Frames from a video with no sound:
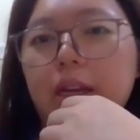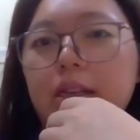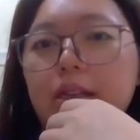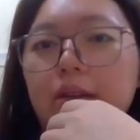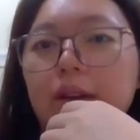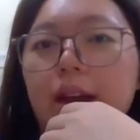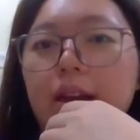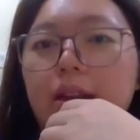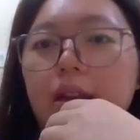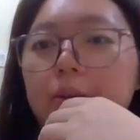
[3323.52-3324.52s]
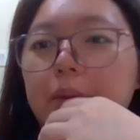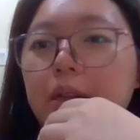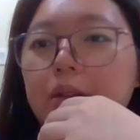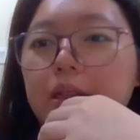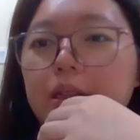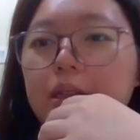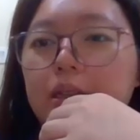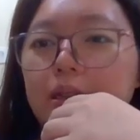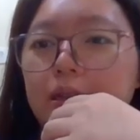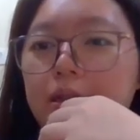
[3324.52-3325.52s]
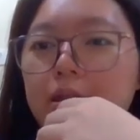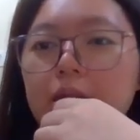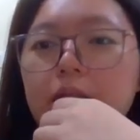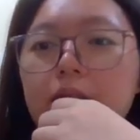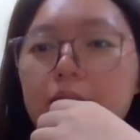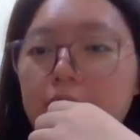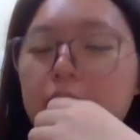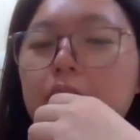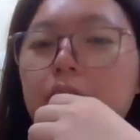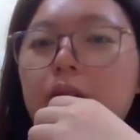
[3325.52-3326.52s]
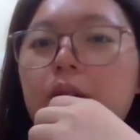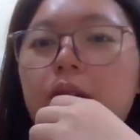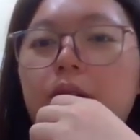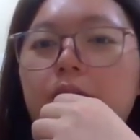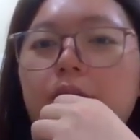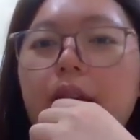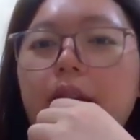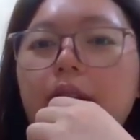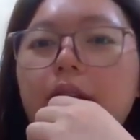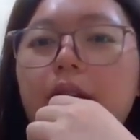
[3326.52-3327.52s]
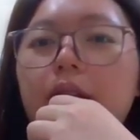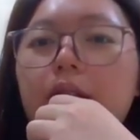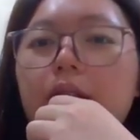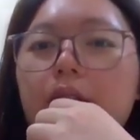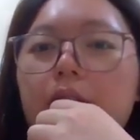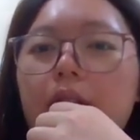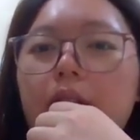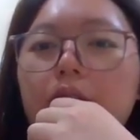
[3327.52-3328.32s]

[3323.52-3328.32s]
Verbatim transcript: place, correct? Terminal disease. Right. Yeah.